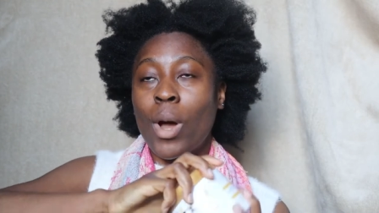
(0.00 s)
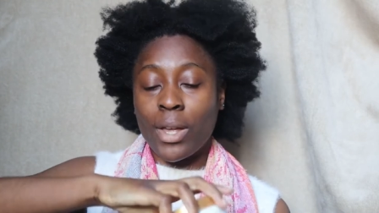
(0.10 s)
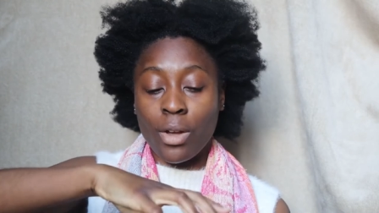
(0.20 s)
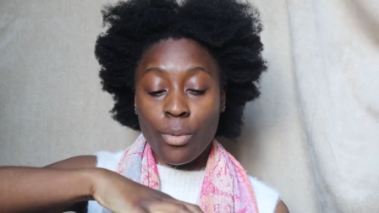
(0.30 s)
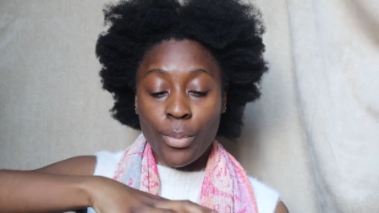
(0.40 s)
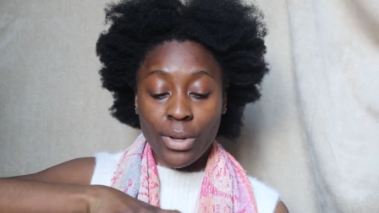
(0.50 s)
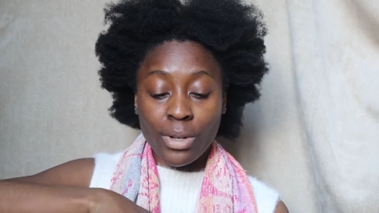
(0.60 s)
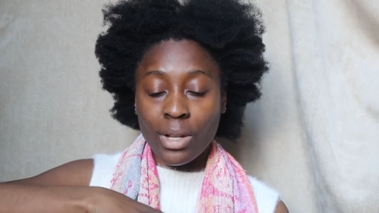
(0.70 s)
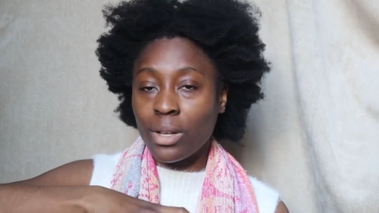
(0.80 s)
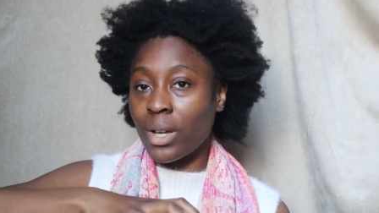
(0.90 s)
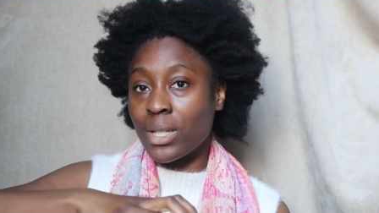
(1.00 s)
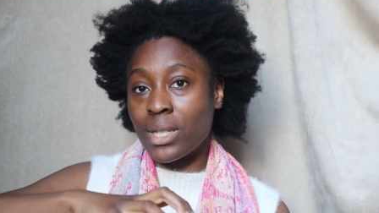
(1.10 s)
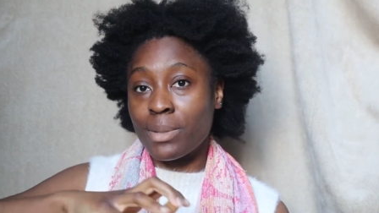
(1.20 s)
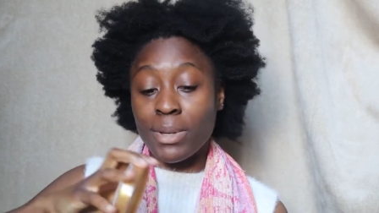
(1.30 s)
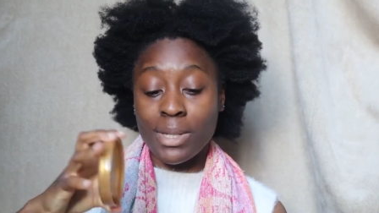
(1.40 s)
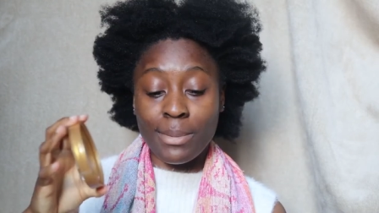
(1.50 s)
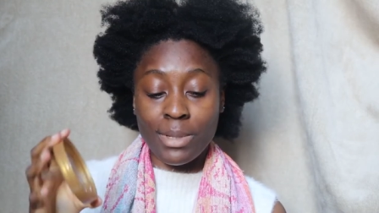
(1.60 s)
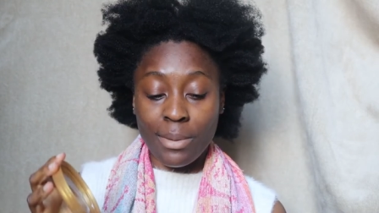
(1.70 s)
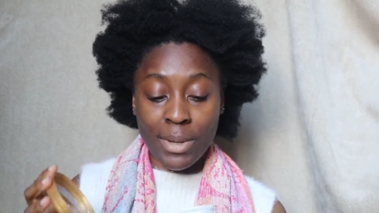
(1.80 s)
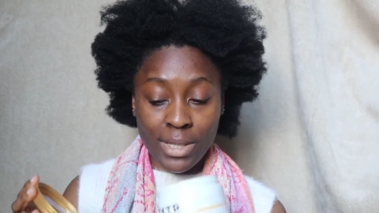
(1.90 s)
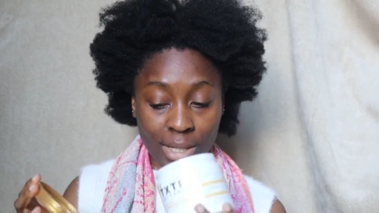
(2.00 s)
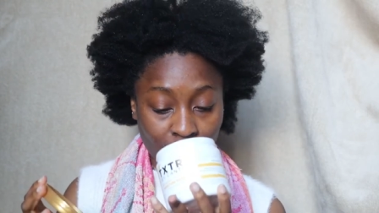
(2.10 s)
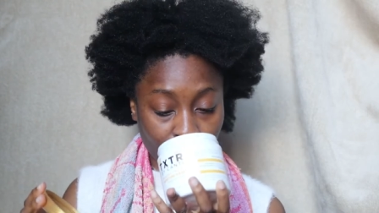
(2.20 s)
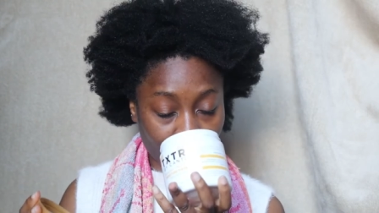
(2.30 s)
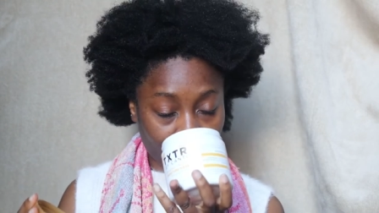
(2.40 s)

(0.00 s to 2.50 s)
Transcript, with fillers: whack it open. Guys, this smells absolutely amazing.